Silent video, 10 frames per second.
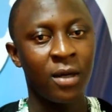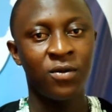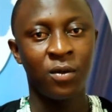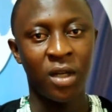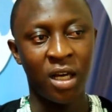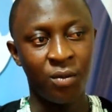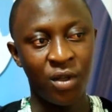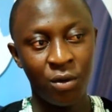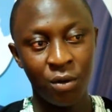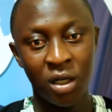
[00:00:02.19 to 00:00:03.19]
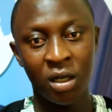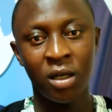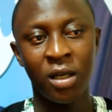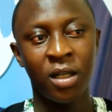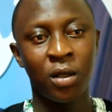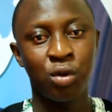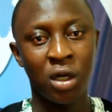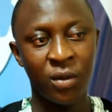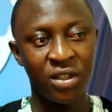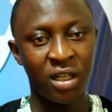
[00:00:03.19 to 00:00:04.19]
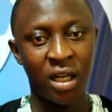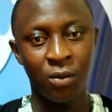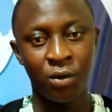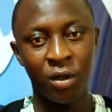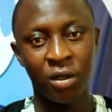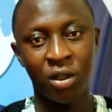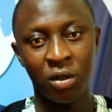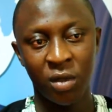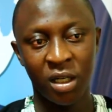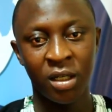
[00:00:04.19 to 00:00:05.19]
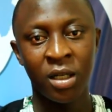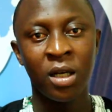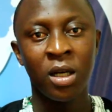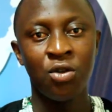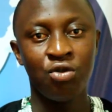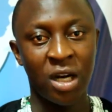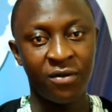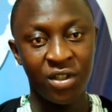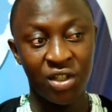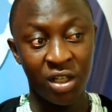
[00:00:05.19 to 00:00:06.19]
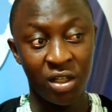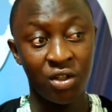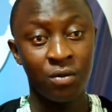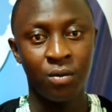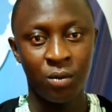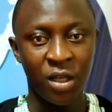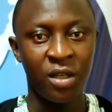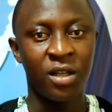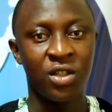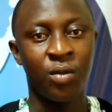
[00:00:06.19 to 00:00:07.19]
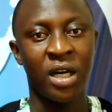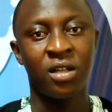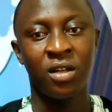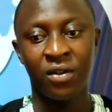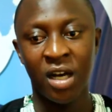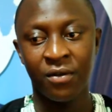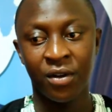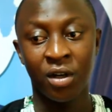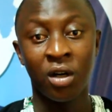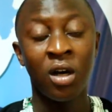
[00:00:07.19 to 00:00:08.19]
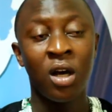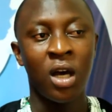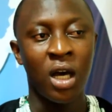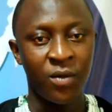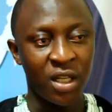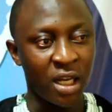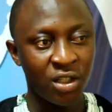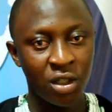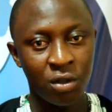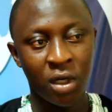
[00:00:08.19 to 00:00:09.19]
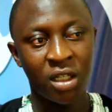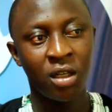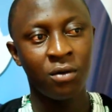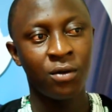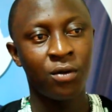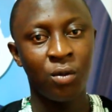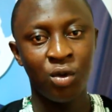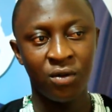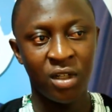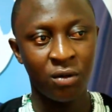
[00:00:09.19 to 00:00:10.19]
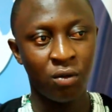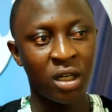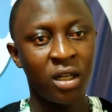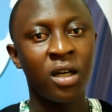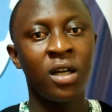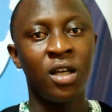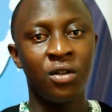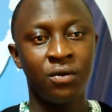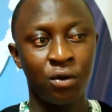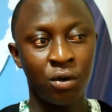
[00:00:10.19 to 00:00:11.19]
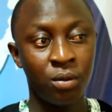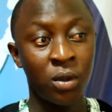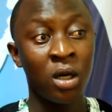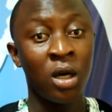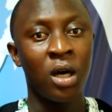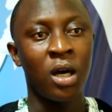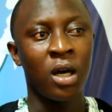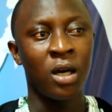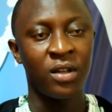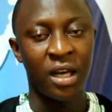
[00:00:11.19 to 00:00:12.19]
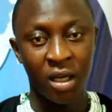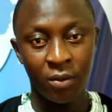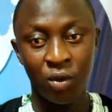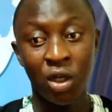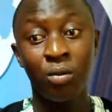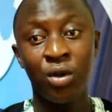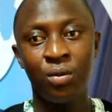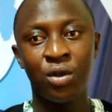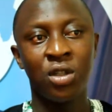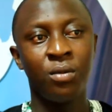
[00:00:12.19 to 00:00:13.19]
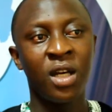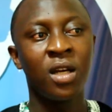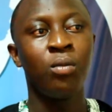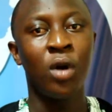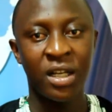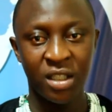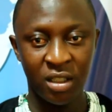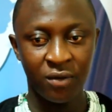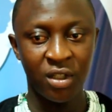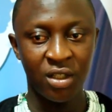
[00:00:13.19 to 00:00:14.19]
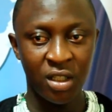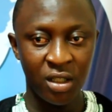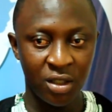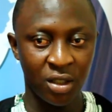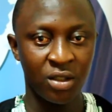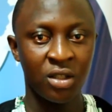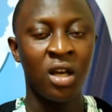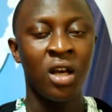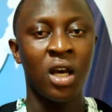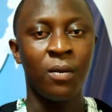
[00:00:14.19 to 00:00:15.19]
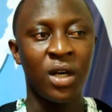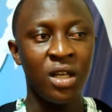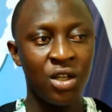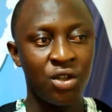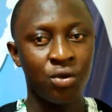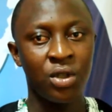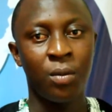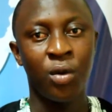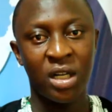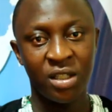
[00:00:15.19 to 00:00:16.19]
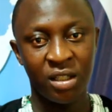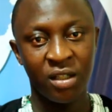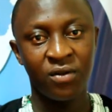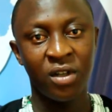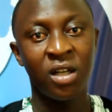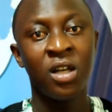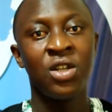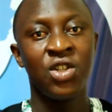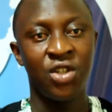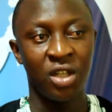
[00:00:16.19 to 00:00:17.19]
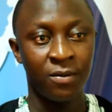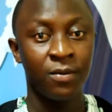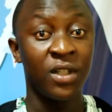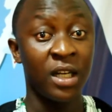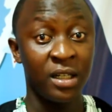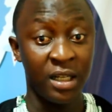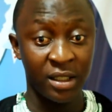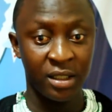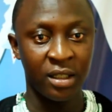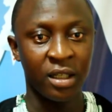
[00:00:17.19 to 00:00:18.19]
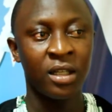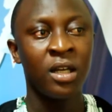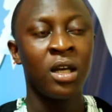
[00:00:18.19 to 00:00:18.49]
I'm from Liberia and a promising Liberian young man driving change in this part of Africa. I'm the National Director of Reform Youth Network, a youth group uh, that helps young people to make positive decisions about issues that positively shape their destiny.